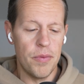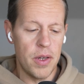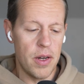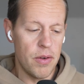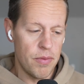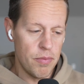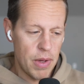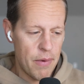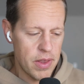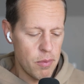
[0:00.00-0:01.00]

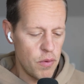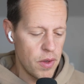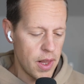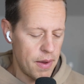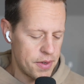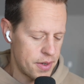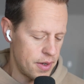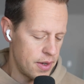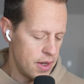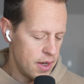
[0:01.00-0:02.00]
having them move their lives
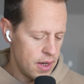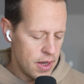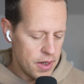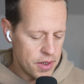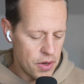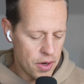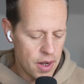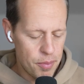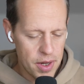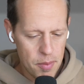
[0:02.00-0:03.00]
to your
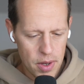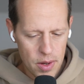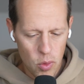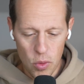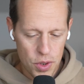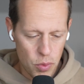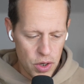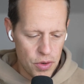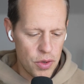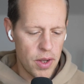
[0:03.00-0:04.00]
company, or to what
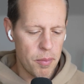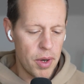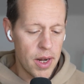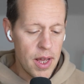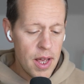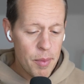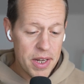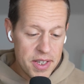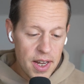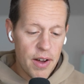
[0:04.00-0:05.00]
you're doing. But
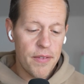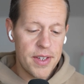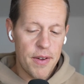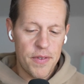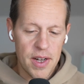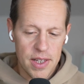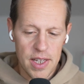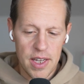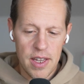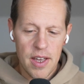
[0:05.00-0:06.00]
it
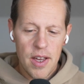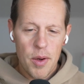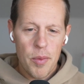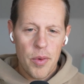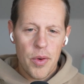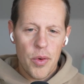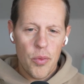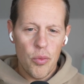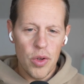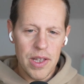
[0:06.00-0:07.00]
definitely
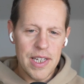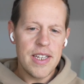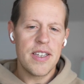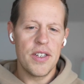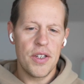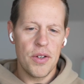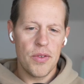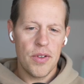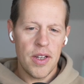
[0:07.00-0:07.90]
releases you